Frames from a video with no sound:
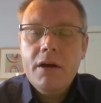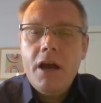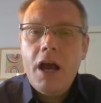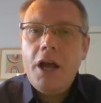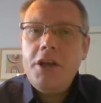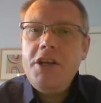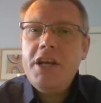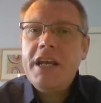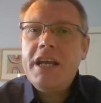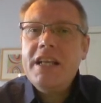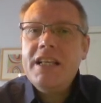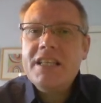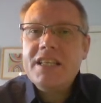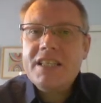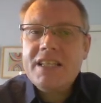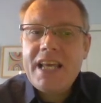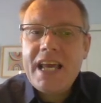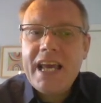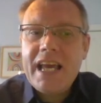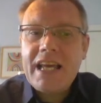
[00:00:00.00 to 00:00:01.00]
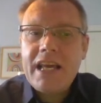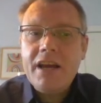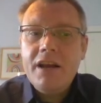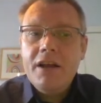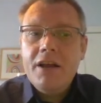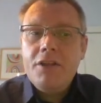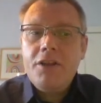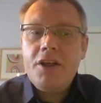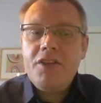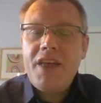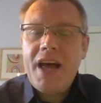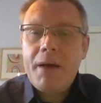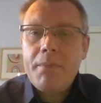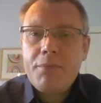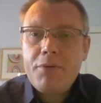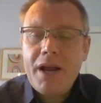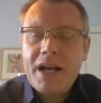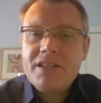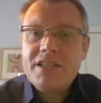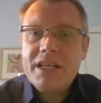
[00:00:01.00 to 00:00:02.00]
And you can see that that
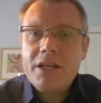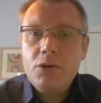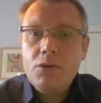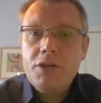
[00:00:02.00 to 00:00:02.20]
Practical